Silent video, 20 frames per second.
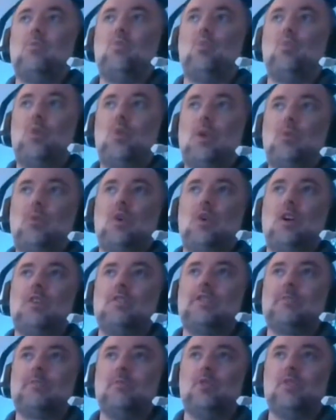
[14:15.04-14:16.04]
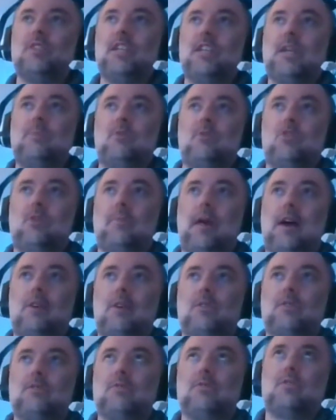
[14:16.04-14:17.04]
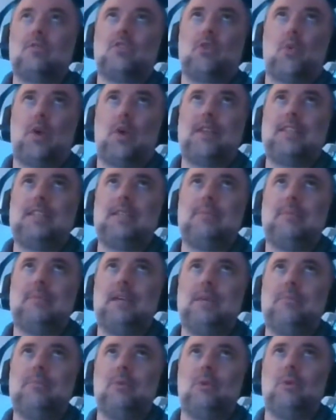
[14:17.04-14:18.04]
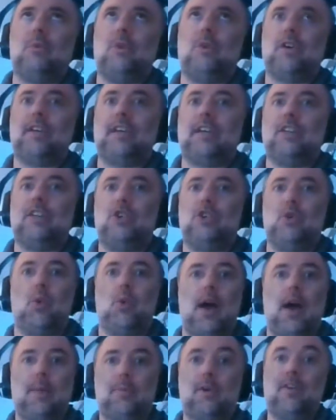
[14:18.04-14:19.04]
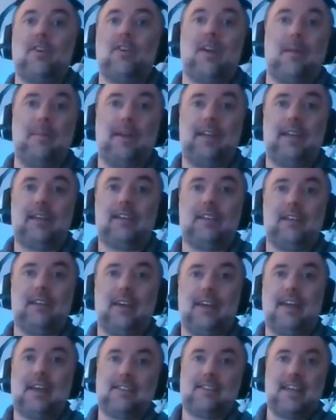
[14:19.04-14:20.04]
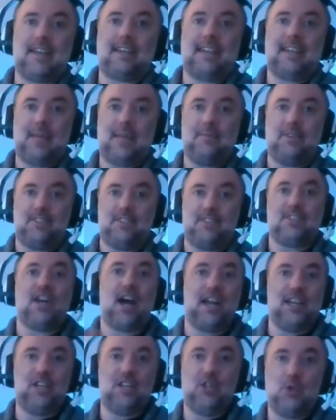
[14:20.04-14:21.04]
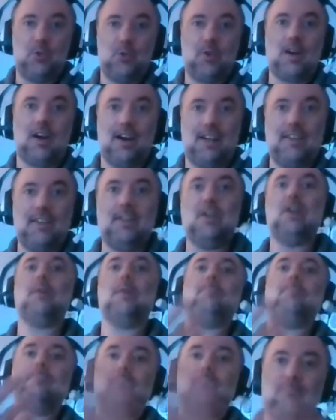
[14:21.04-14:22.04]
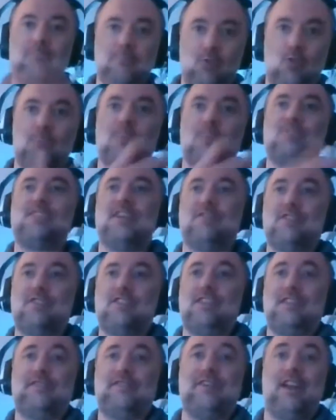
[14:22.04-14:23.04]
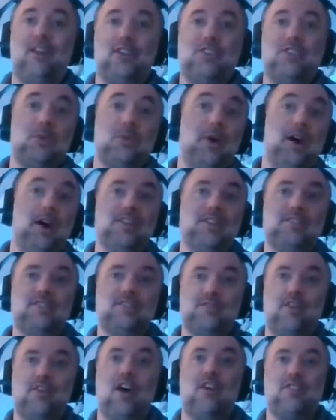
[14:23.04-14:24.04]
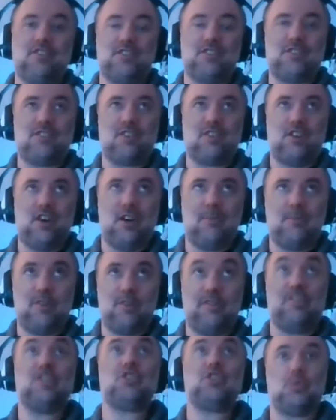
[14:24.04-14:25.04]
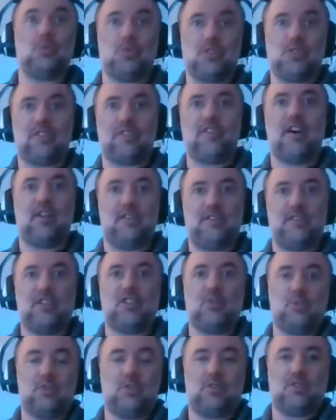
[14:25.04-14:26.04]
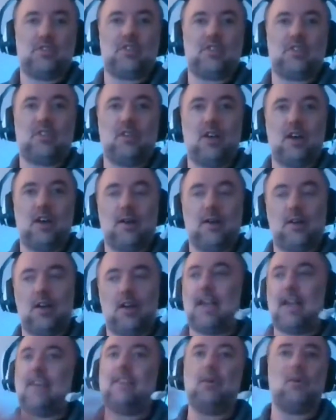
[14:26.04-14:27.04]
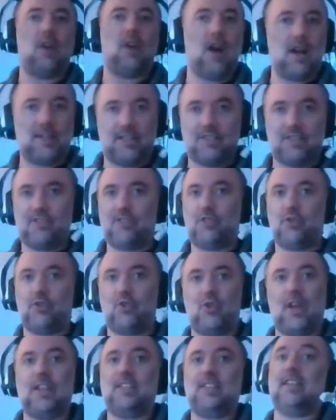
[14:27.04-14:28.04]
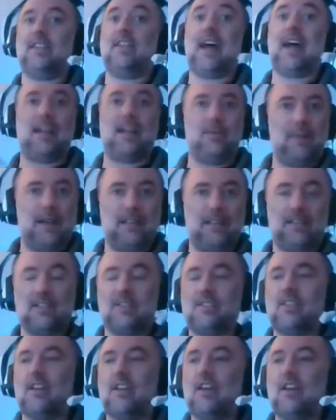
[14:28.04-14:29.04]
we were a small team. We were about 20 people working in UI programming, and as that game is entirely UI, almost everything fell onto us as far as the visuals, the final visuals. Again, there were artists who created it, animators,